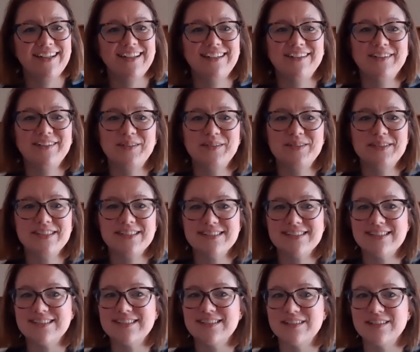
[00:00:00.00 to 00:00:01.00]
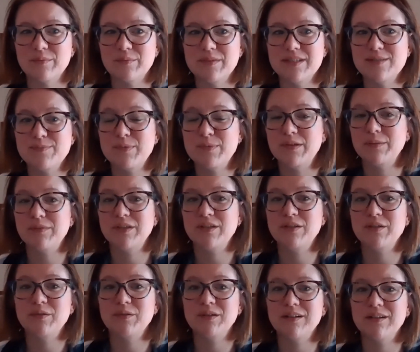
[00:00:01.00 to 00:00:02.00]
In a no-till system, is putting
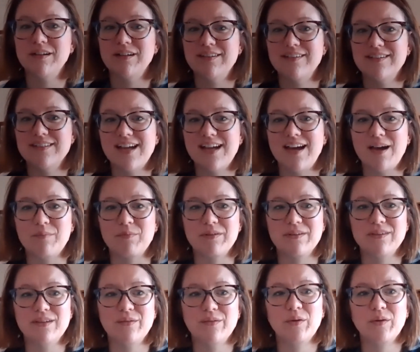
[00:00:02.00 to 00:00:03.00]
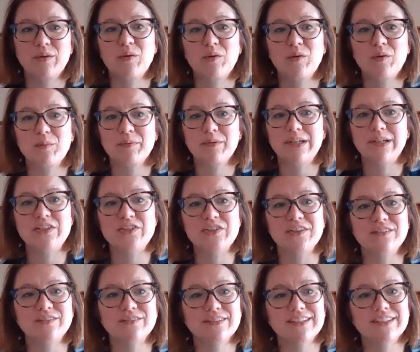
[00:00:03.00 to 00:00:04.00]
manure on the top with no
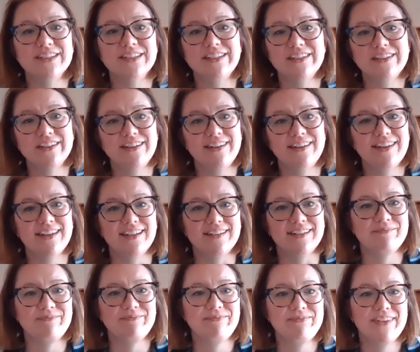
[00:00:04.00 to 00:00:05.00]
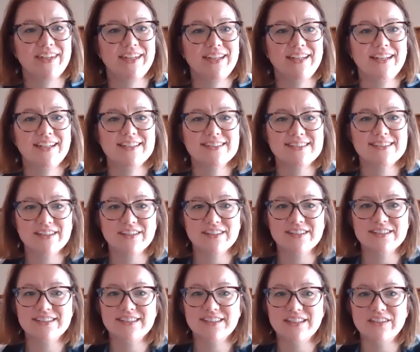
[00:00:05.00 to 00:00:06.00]
incorporation really a good thing? Is
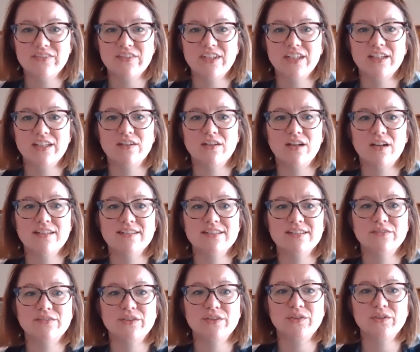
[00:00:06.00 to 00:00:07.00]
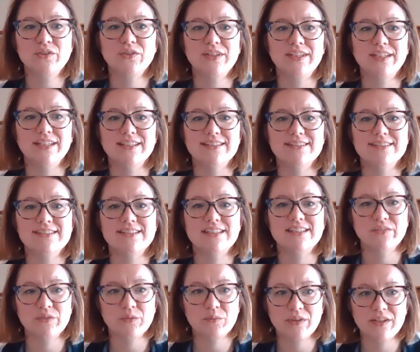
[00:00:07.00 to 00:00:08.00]
there a significant loss of nutrients,
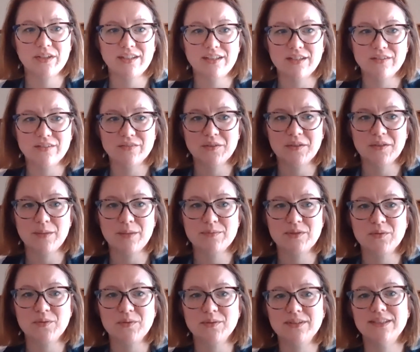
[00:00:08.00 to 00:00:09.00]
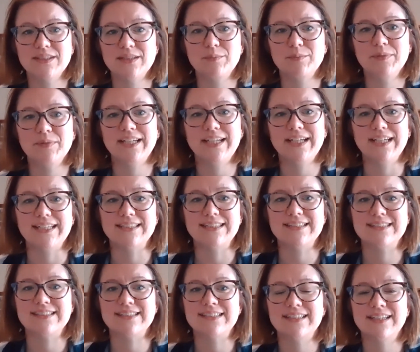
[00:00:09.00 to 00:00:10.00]
even with a cover crop to hold it in
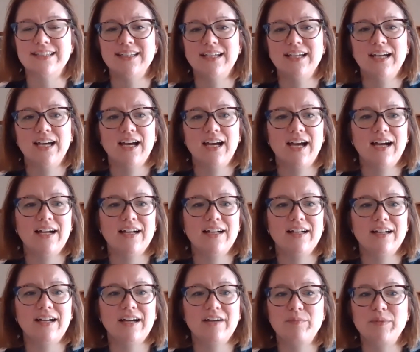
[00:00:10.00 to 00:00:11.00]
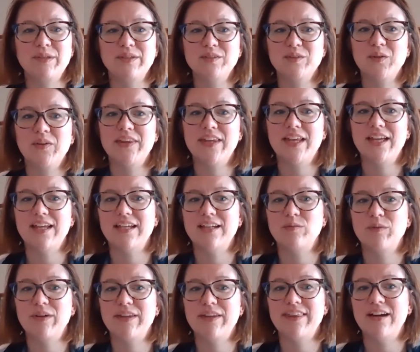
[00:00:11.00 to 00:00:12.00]
place? I've been told that
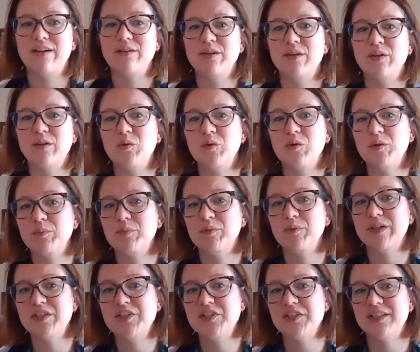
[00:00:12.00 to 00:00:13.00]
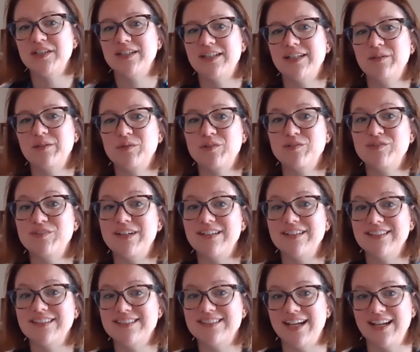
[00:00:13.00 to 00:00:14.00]
without incorporation, it will
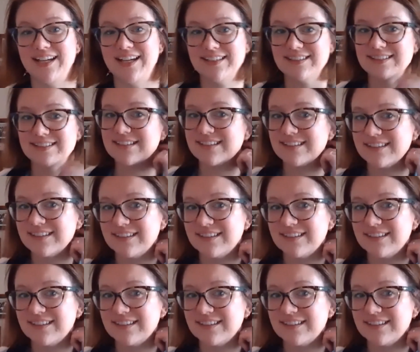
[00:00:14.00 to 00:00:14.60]
volatilize.